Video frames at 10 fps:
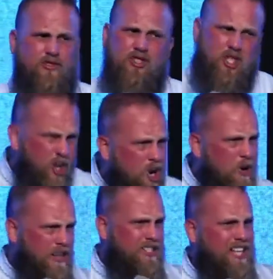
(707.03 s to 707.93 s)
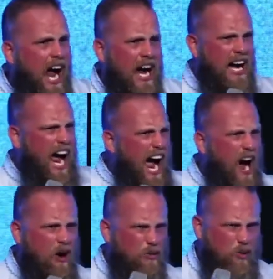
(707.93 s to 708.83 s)
to and saying,
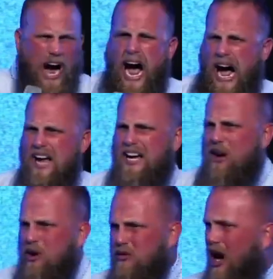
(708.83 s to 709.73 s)
How? Why? I don't